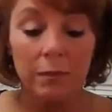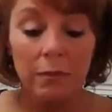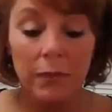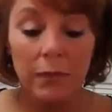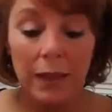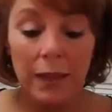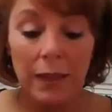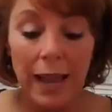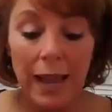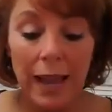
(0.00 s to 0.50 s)

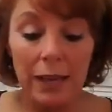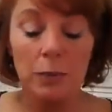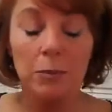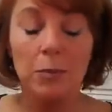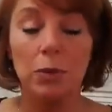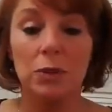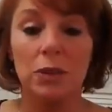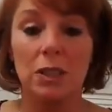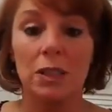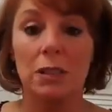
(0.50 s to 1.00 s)

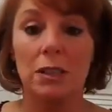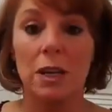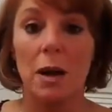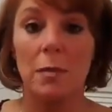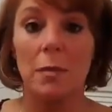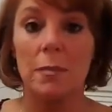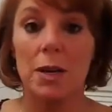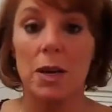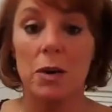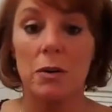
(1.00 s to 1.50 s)
catapulting
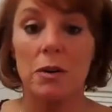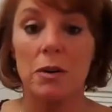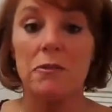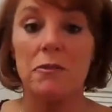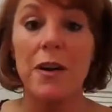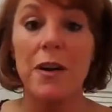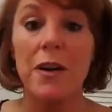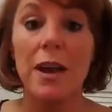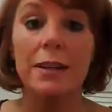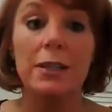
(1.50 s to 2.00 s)
domino
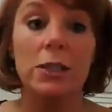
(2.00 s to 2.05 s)
effect